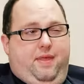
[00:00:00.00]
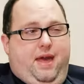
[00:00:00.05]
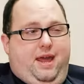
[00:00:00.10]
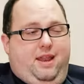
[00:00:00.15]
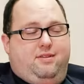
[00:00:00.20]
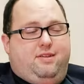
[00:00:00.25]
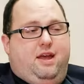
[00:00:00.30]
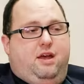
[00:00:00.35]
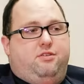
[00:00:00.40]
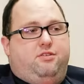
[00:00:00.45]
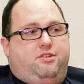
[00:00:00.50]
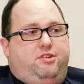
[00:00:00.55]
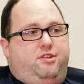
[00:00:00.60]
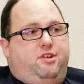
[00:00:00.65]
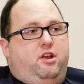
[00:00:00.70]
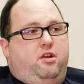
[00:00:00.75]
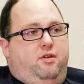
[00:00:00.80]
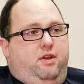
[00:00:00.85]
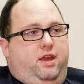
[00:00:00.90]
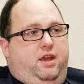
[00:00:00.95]
That is how
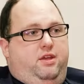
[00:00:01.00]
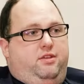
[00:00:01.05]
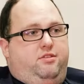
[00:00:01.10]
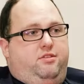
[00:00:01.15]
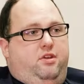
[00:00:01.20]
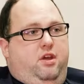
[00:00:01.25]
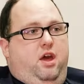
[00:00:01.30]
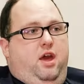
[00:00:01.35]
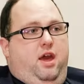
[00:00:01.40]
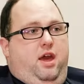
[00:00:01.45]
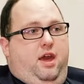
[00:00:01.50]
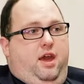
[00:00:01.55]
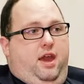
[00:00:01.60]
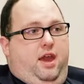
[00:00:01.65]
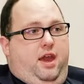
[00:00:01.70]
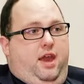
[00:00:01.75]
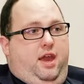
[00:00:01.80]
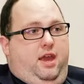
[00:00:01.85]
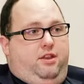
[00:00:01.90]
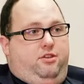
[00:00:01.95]
serious
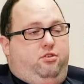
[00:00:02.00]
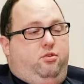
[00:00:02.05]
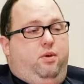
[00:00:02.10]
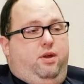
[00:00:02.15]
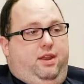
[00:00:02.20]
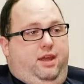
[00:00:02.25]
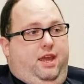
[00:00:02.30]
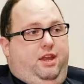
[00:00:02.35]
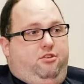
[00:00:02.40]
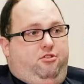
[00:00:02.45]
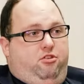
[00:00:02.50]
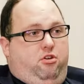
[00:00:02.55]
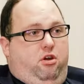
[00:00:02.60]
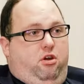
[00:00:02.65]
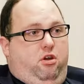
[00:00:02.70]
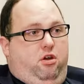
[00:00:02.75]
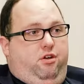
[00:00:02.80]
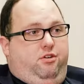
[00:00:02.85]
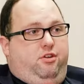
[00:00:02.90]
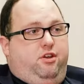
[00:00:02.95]
a 288
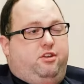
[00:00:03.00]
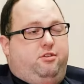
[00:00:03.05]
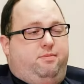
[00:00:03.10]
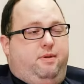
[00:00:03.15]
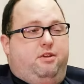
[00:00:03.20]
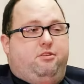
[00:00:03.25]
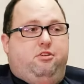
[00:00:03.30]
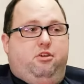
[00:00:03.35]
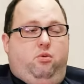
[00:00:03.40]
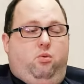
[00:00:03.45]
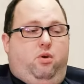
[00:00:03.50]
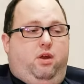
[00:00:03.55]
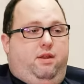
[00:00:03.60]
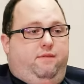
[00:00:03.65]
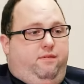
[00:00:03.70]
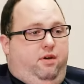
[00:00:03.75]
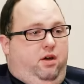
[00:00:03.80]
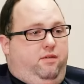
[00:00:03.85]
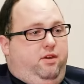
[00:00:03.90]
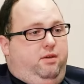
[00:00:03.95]
charge, especially
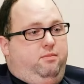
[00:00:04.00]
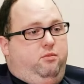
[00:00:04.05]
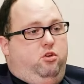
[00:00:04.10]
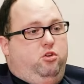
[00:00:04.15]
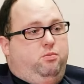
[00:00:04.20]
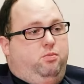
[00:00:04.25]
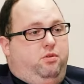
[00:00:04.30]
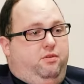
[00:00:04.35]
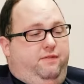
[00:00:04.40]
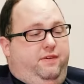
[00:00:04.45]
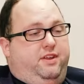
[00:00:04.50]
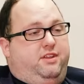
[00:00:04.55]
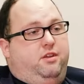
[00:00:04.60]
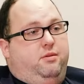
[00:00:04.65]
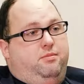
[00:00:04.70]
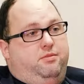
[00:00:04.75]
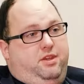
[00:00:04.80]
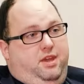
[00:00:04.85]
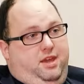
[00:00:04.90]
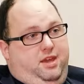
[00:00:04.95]
one involving multiple
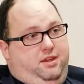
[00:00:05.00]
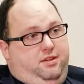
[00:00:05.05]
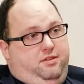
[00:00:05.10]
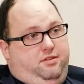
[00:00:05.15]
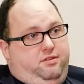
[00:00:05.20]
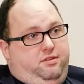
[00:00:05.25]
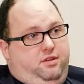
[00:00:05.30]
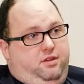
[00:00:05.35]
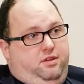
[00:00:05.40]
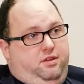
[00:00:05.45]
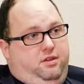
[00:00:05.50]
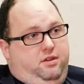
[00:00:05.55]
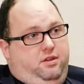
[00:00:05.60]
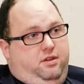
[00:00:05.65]
victims, is.